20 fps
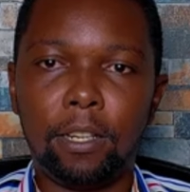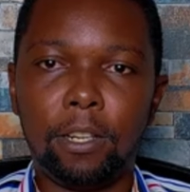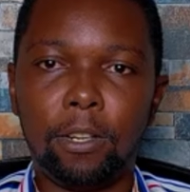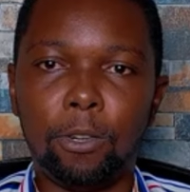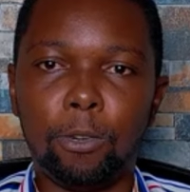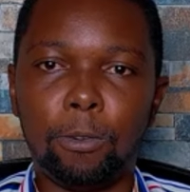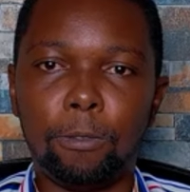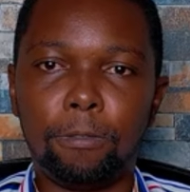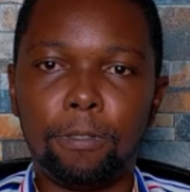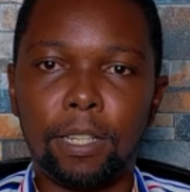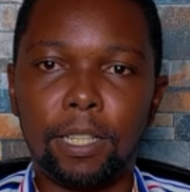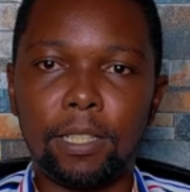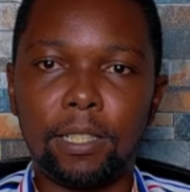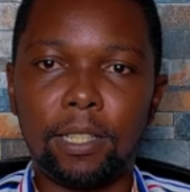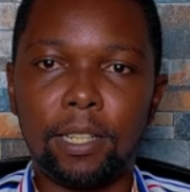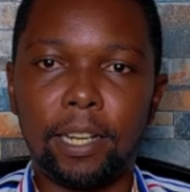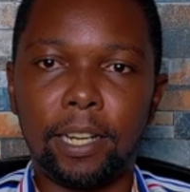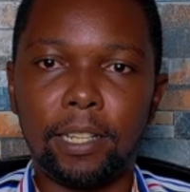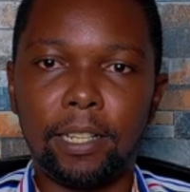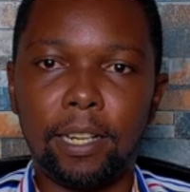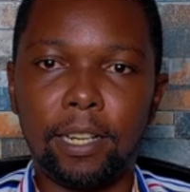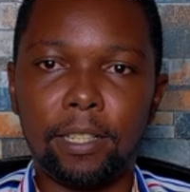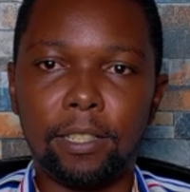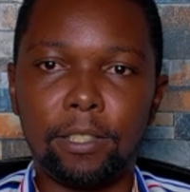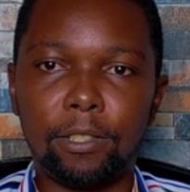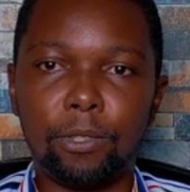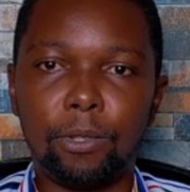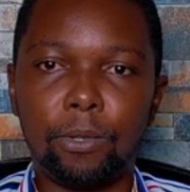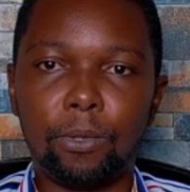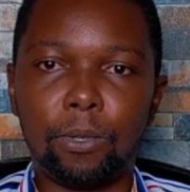and offers
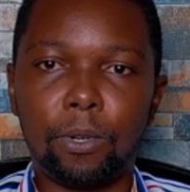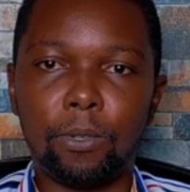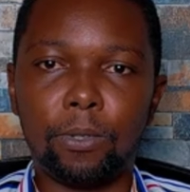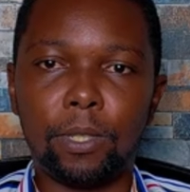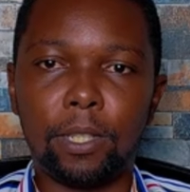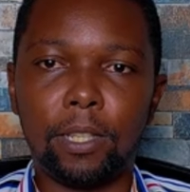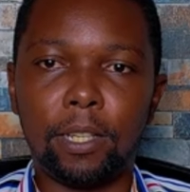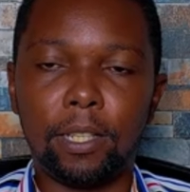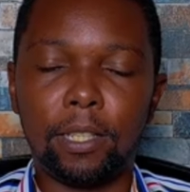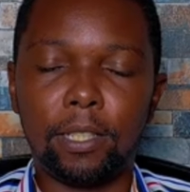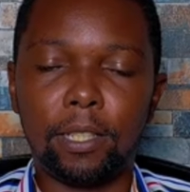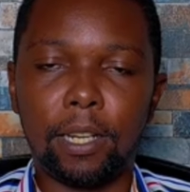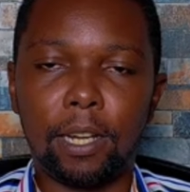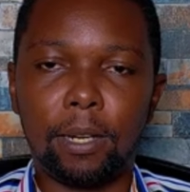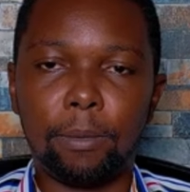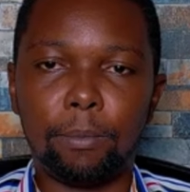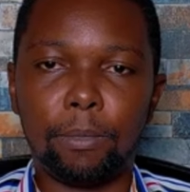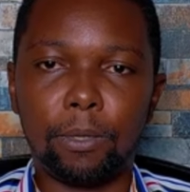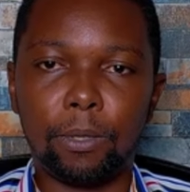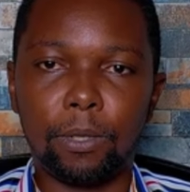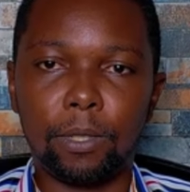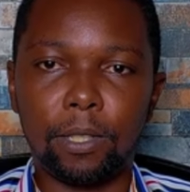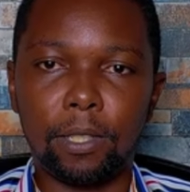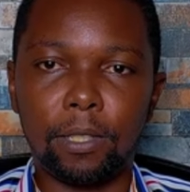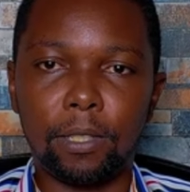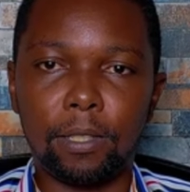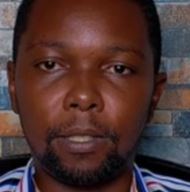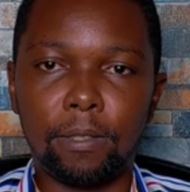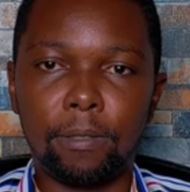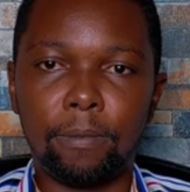guidance throughout the entire
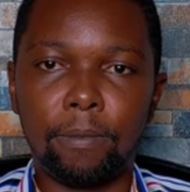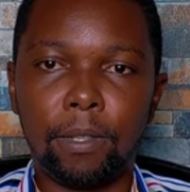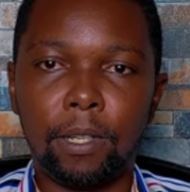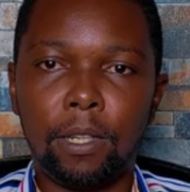process.